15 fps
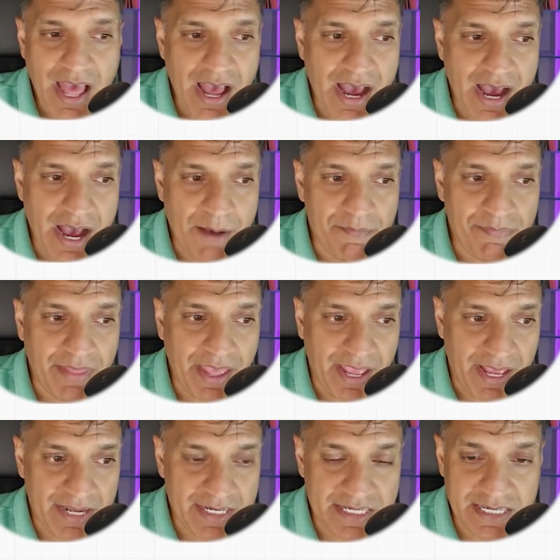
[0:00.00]

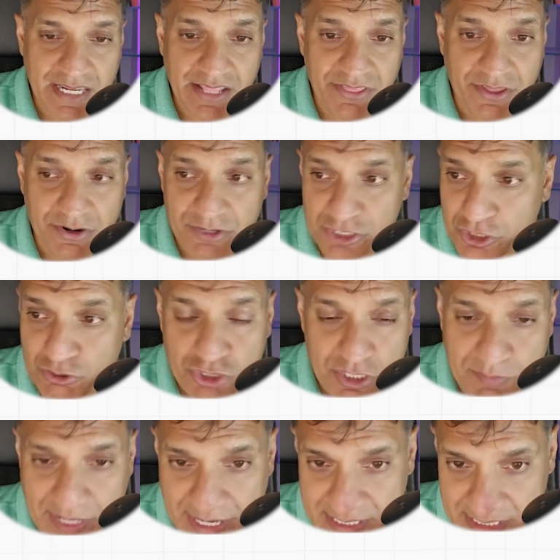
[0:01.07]
And there is no
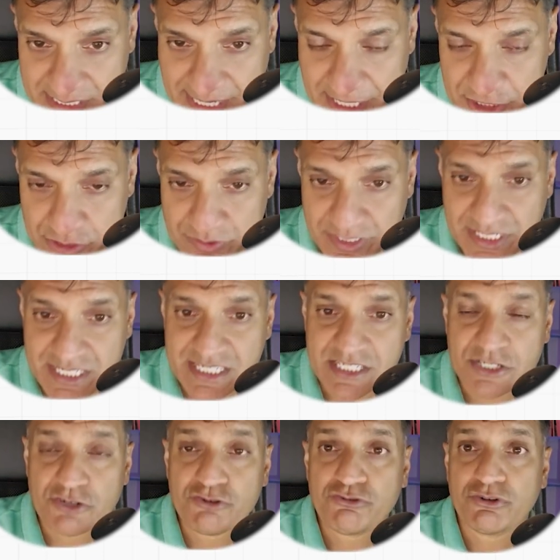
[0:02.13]
GPS attached to it. This
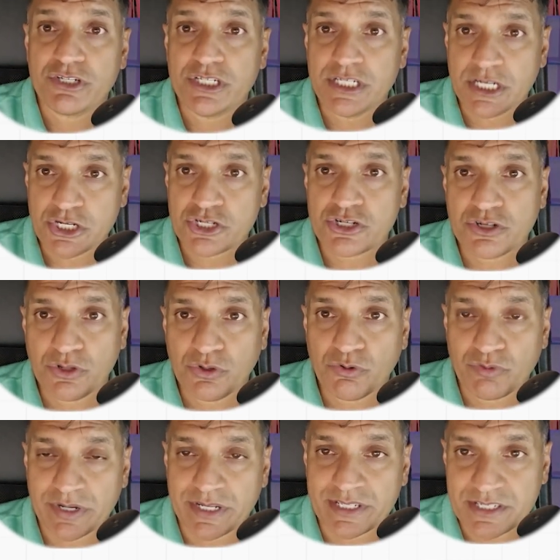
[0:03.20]
is a traditional
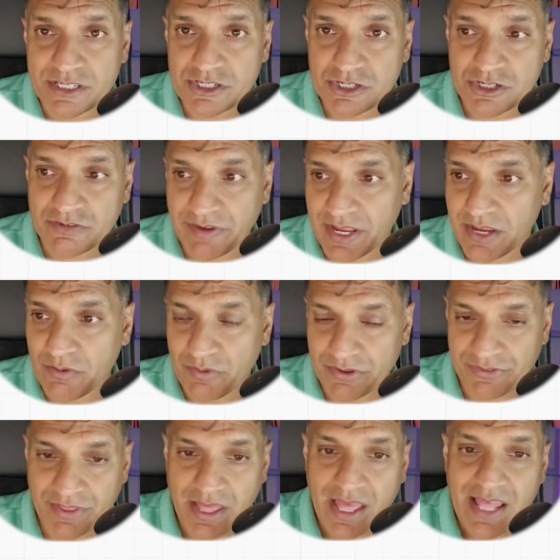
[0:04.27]
grid survey
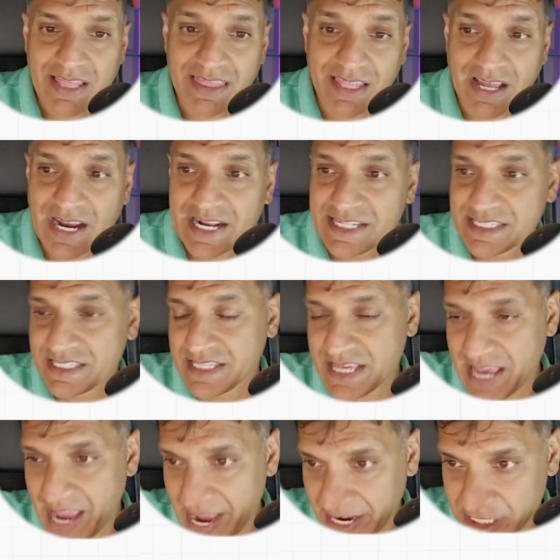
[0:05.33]
with lines in
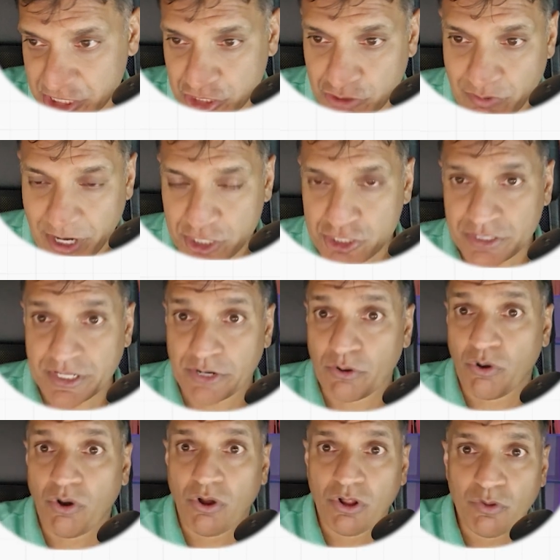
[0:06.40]
the X direction that
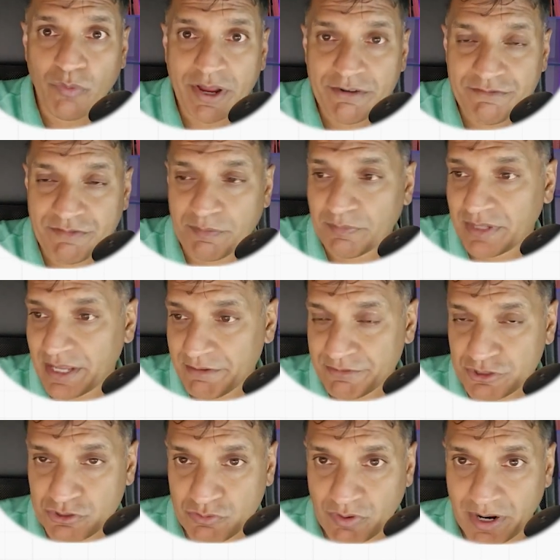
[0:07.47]
all went from left
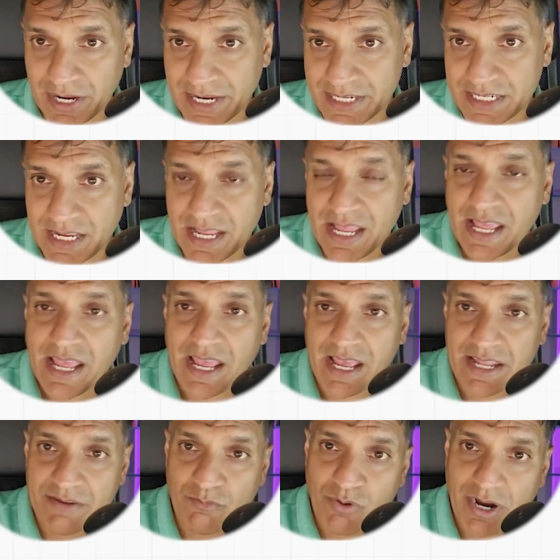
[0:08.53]
to right
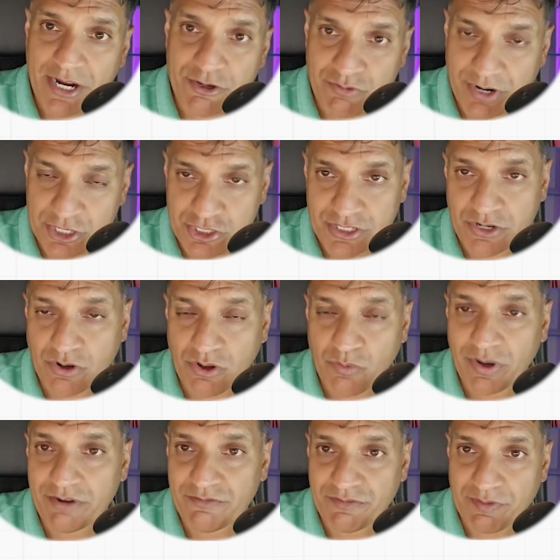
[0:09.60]
and Y direction that all
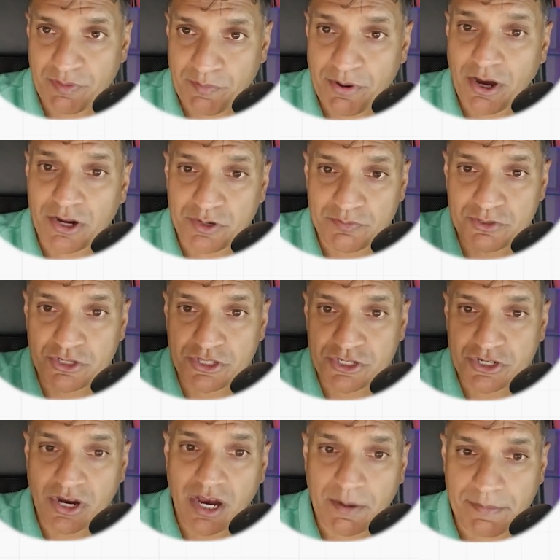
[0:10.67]
went from the bottom to the
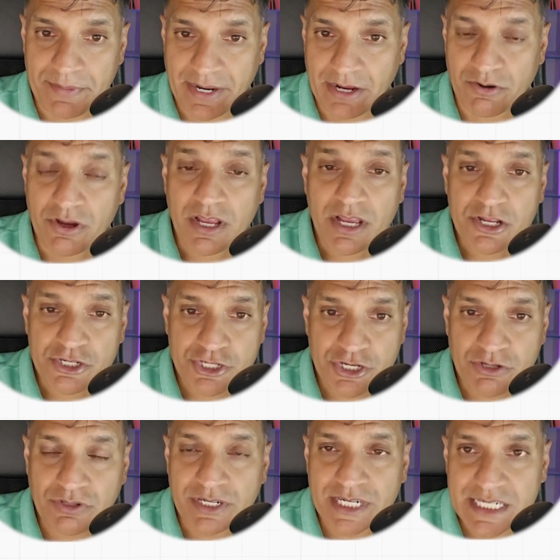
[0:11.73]
top. Now,
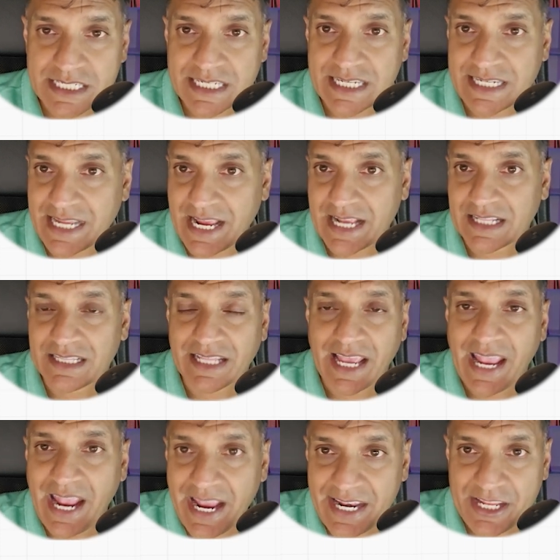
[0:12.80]
Geolytics can handle
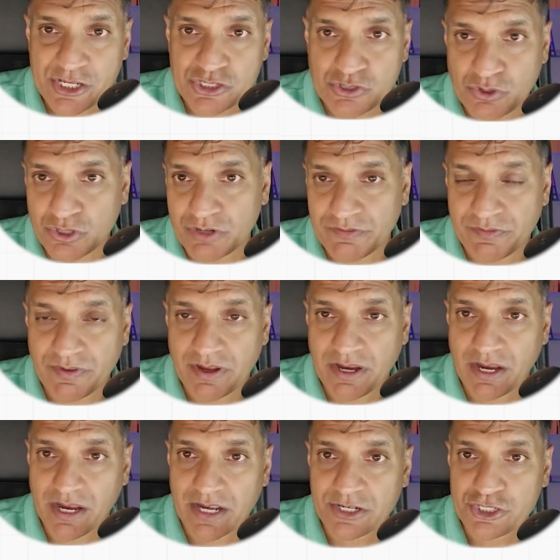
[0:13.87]
any sort of
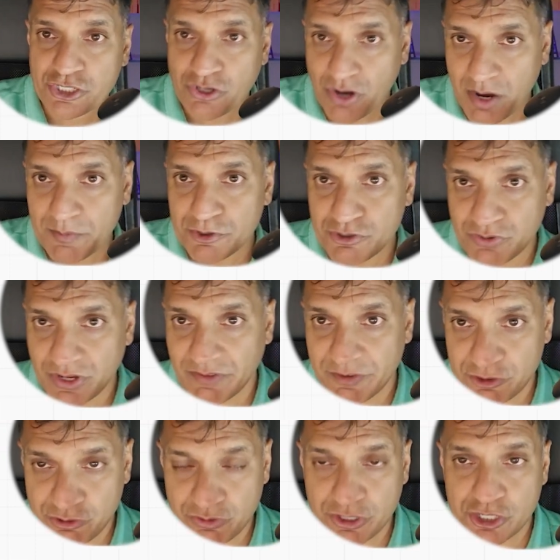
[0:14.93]
geometry of a
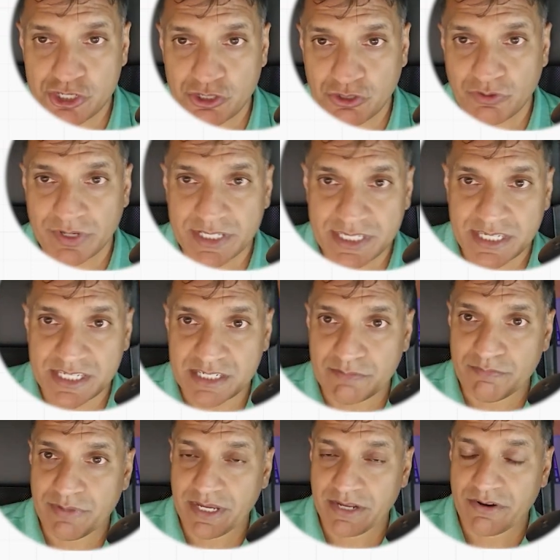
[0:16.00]
traditional grid system,
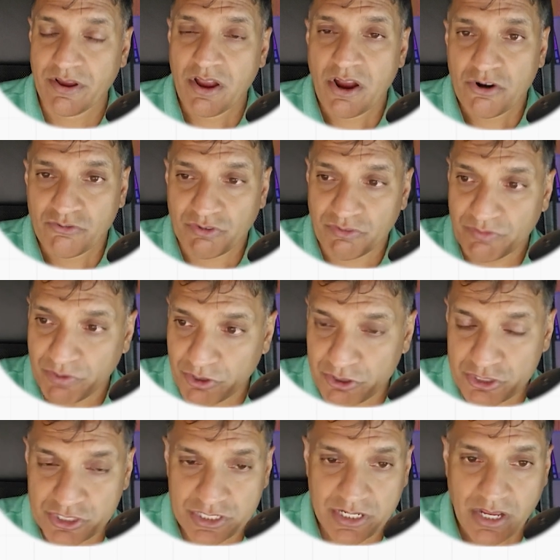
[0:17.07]
be it
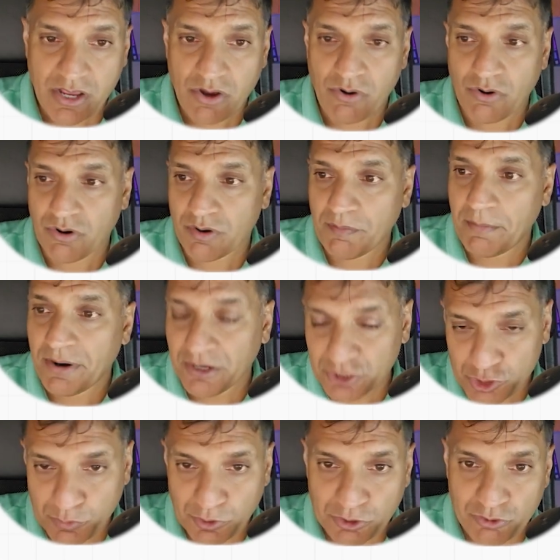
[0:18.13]
reversed or
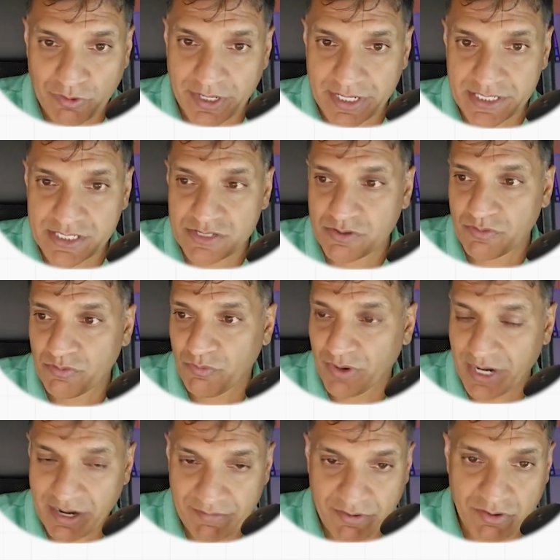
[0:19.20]
multiple grids,
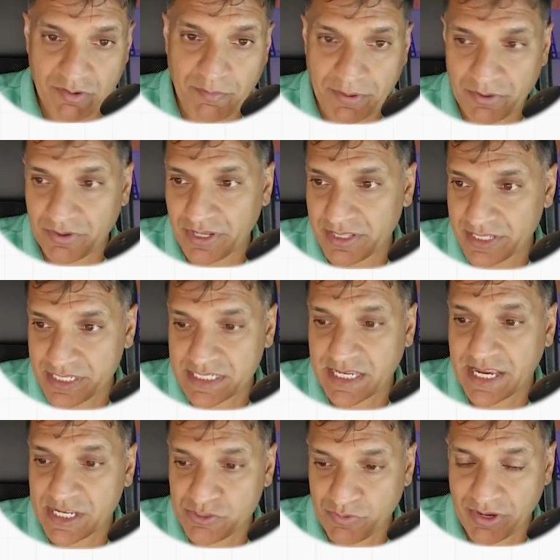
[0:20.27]
whatever. But in this
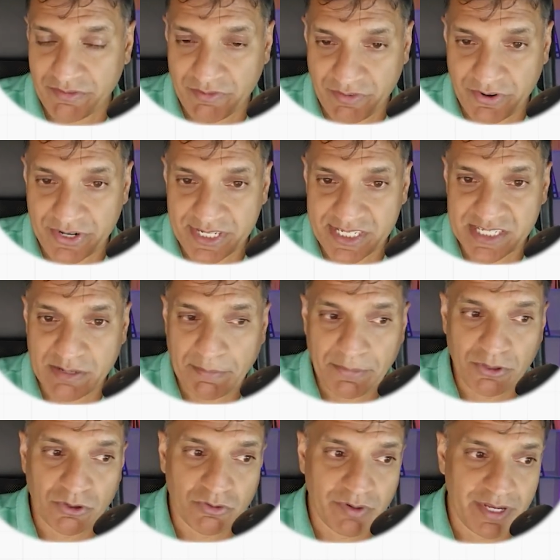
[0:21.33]
case, we have a very
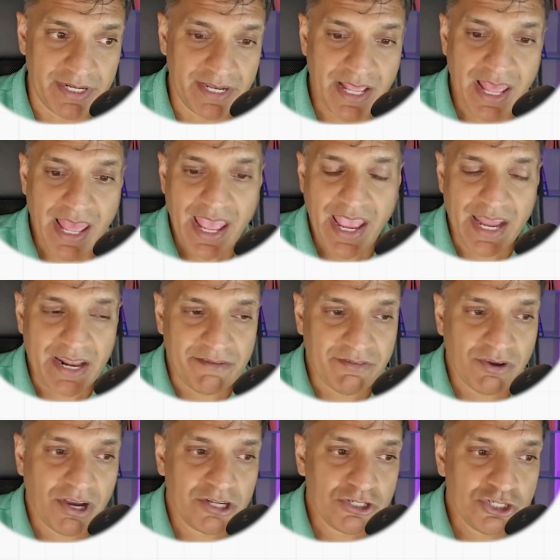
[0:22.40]
simple grid. And I've
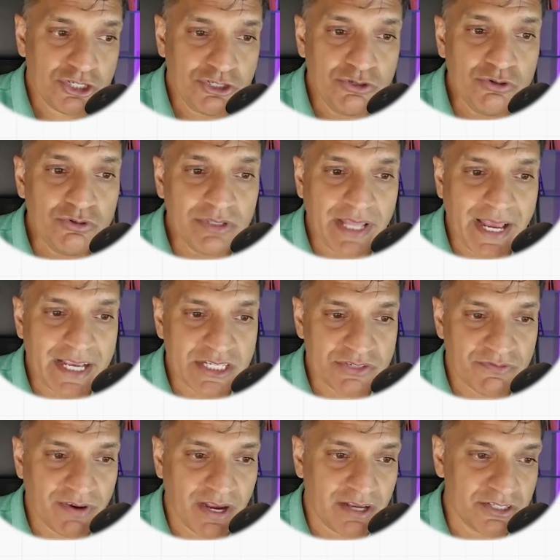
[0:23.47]
got 2 last
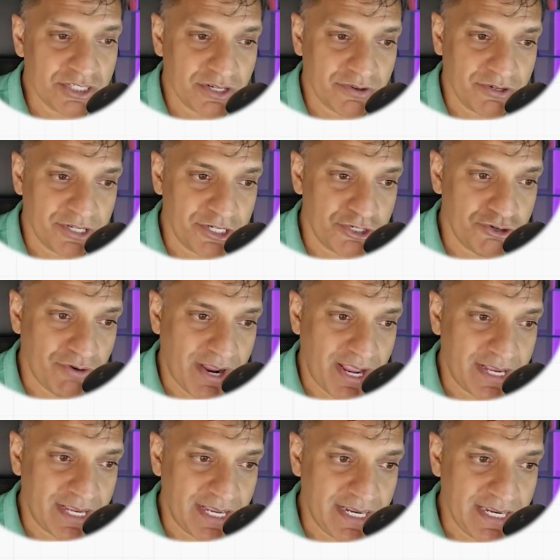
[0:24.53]
files that I'm going to
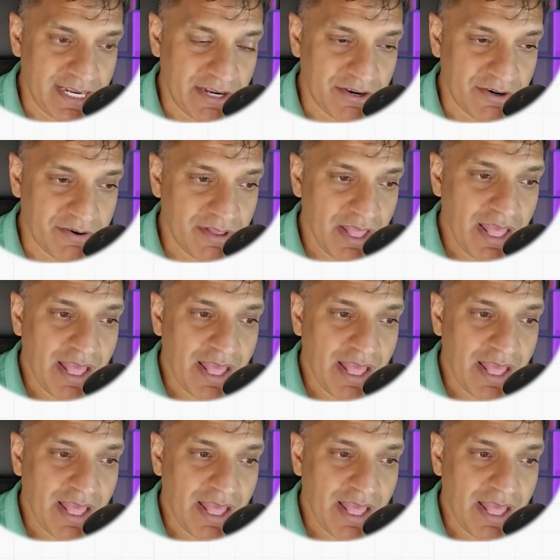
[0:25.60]
drag in here.